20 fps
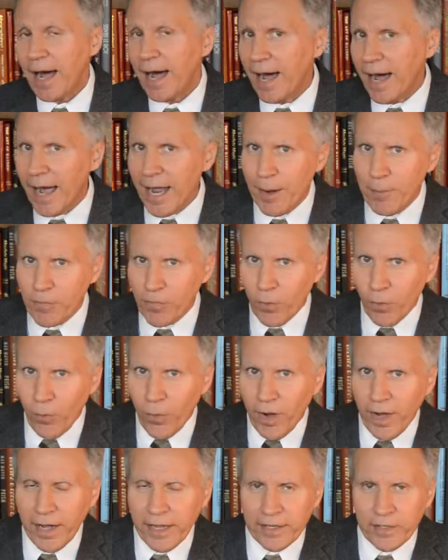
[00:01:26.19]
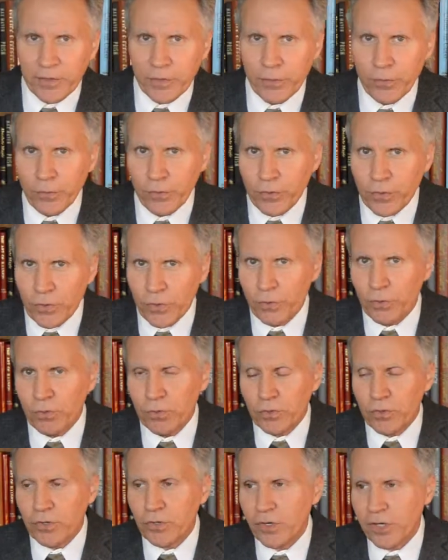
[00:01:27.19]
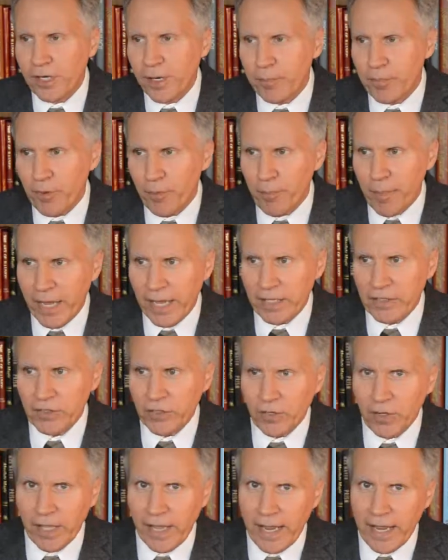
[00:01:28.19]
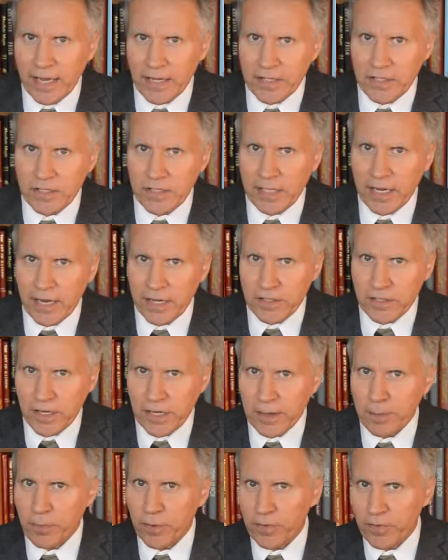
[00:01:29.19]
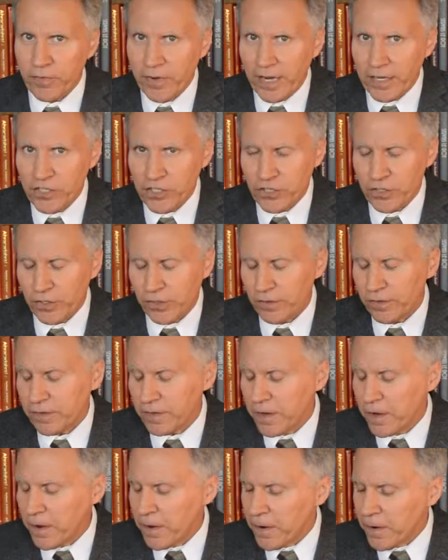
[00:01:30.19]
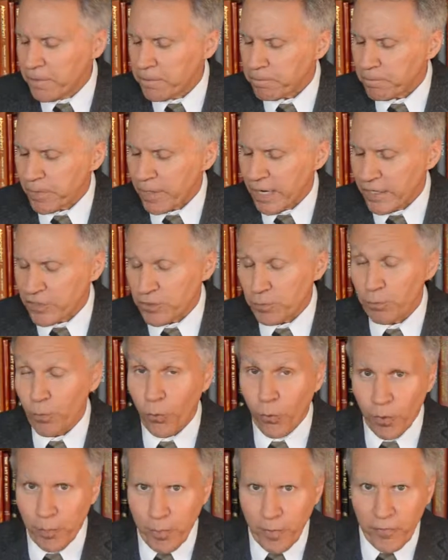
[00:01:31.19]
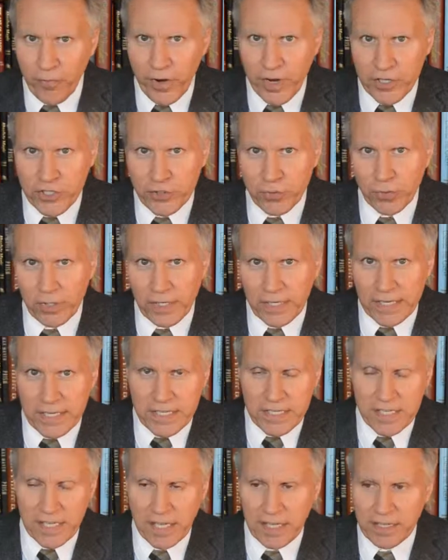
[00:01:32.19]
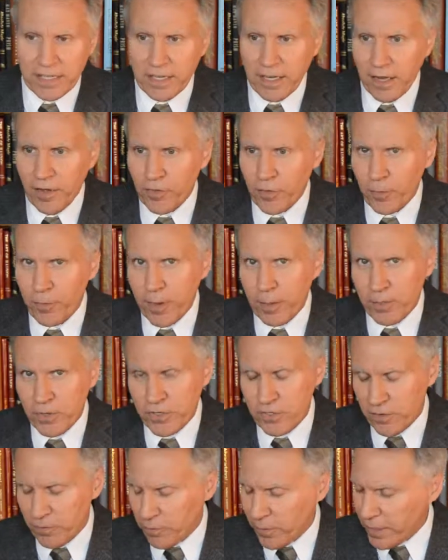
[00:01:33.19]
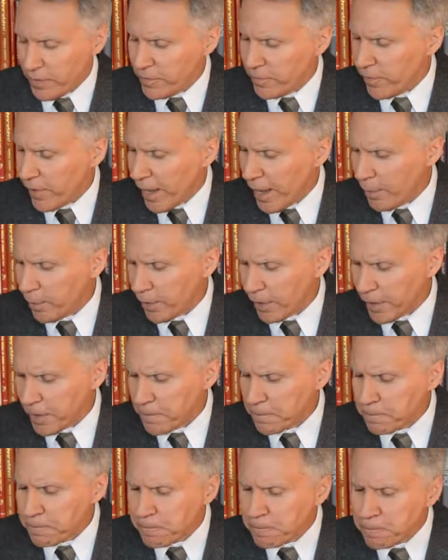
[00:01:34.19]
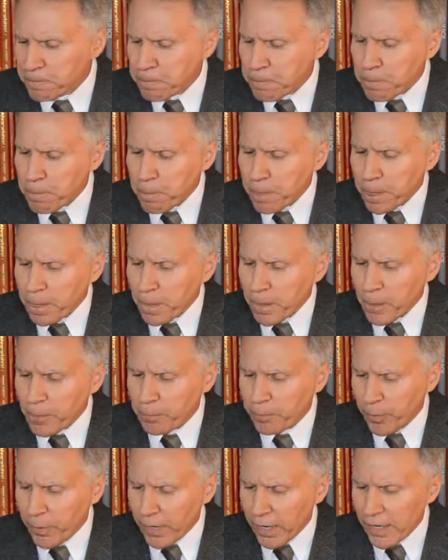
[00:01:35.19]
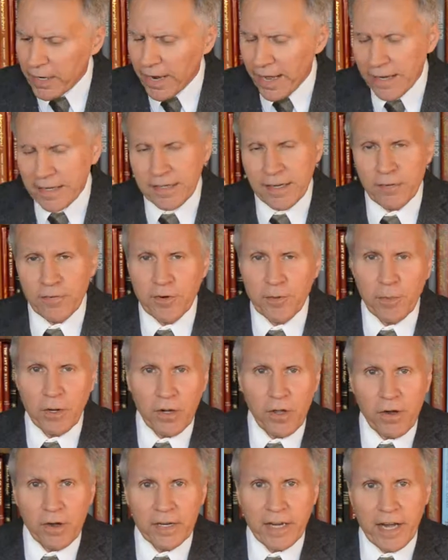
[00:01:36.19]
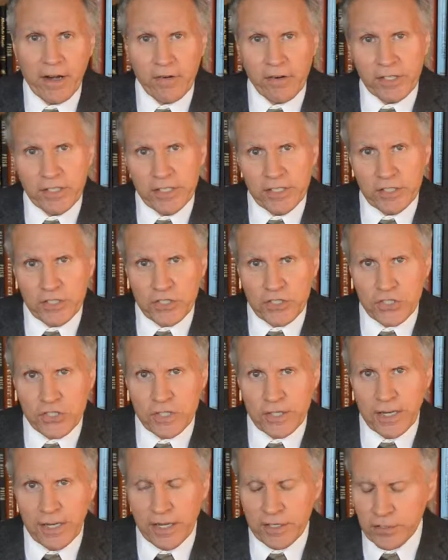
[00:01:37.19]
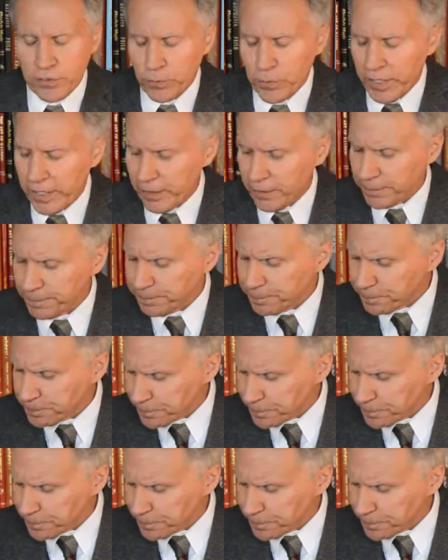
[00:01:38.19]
I'm the one who took up the mantle as a professional, as a more professional at least than other members of my family, but I come from a long heritage as well.